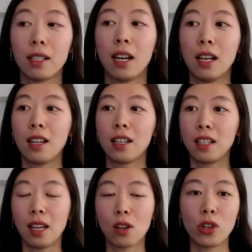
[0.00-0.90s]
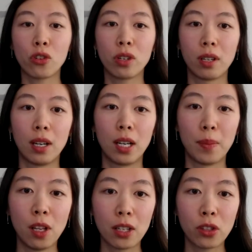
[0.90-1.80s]
I get that question a
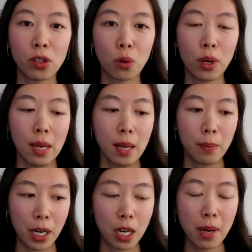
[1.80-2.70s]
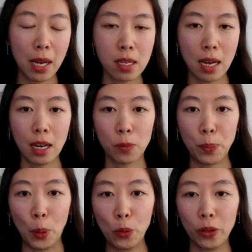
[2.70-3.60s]
lot. So Breaking Bad Debt has
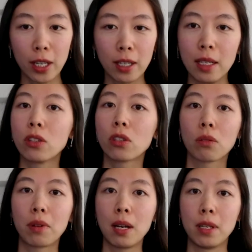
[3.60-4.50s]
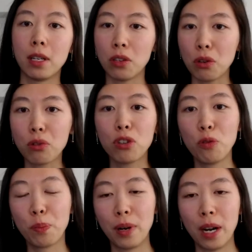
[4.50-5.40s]
both like an Instagram and a
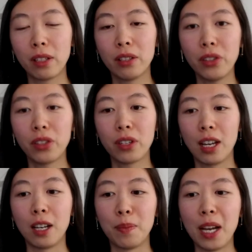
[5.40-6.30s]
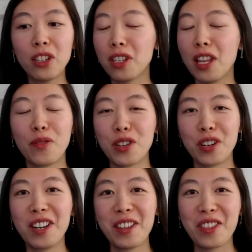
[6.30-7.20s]
YouTube presence. I just never
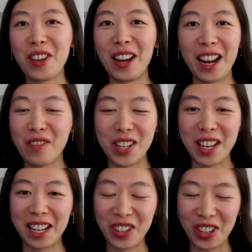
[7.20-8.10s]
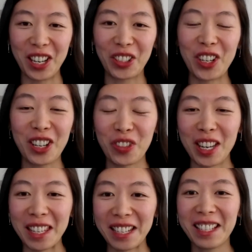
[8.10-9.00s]
thought I would get into TikTok, so I
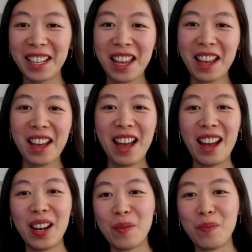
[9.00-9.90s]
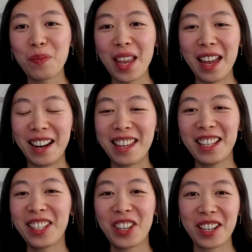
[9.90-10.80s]
didn't. And I
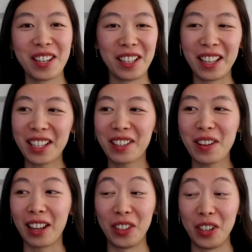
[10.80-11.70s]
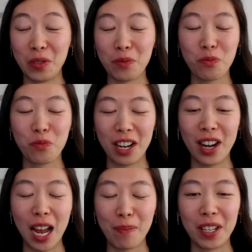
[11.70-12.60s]
guess they're gonna like, I don't know, whatever
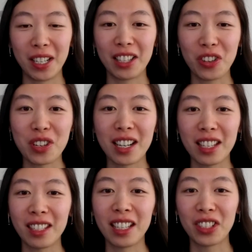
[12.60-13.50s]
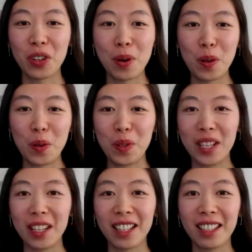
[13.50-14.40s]
happening in the United States, they're
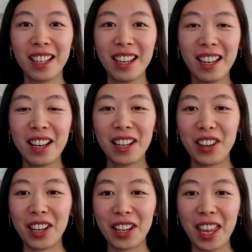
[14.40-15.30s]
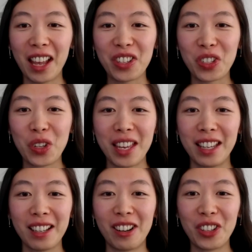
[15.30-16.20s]
probably like gonna cancel
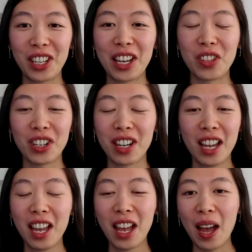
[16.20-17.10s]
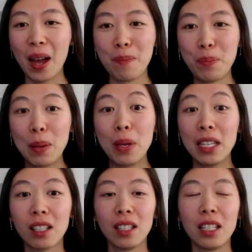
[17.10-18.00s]
it altogether. But
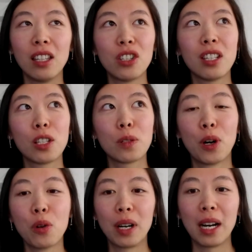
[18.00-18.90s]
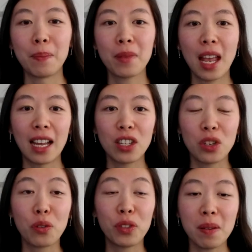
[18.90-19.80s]
basically, there's this program at
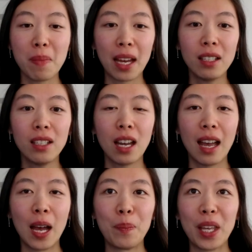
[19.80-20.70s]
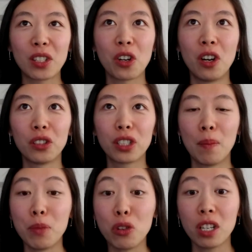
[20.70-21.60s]
U of T Med that's called
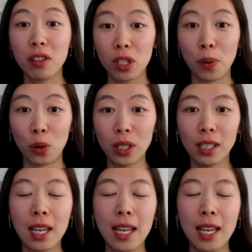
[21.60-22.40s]
Community of Support.